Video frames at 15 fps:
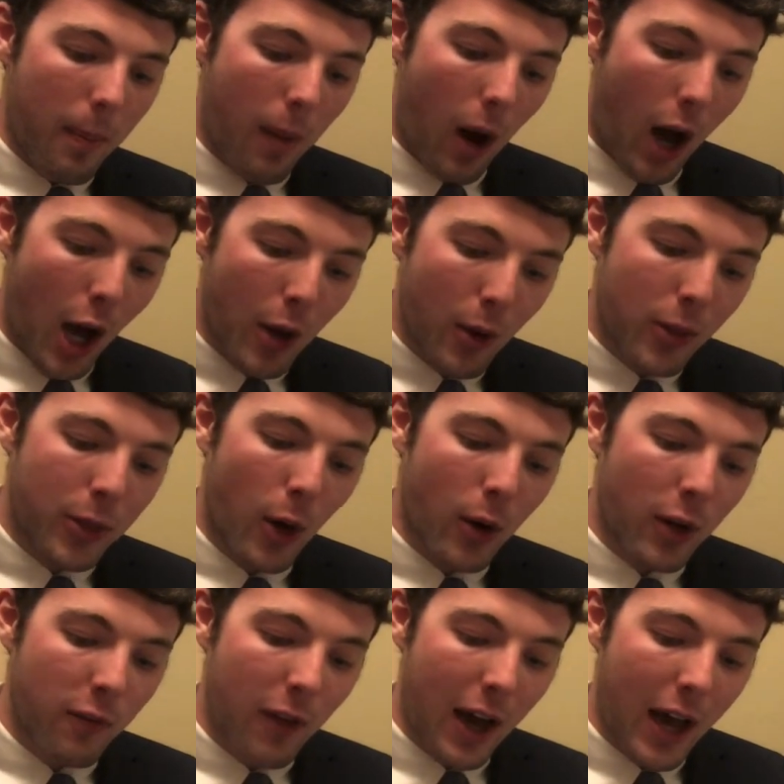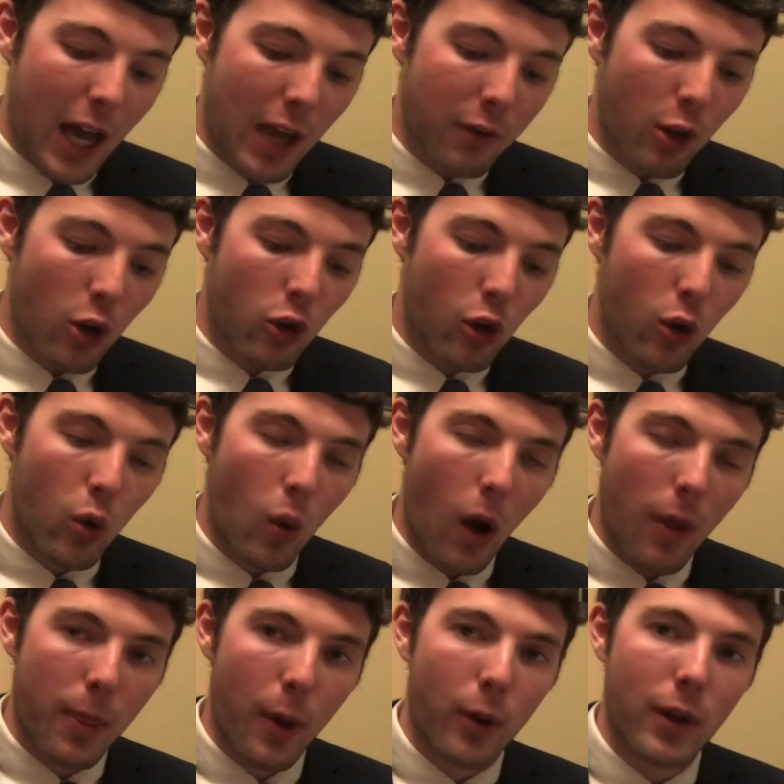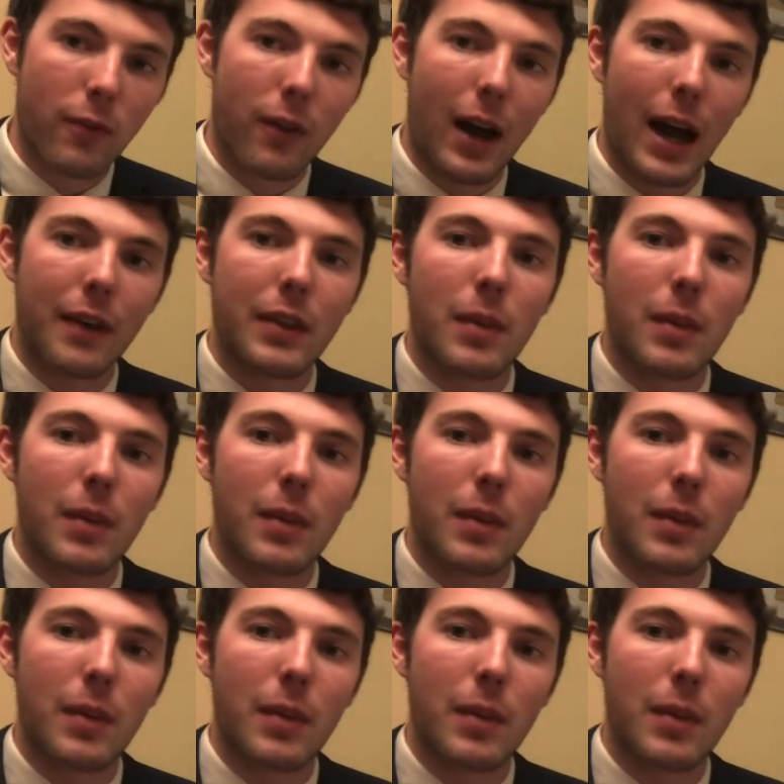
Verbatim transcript: 135 to 35.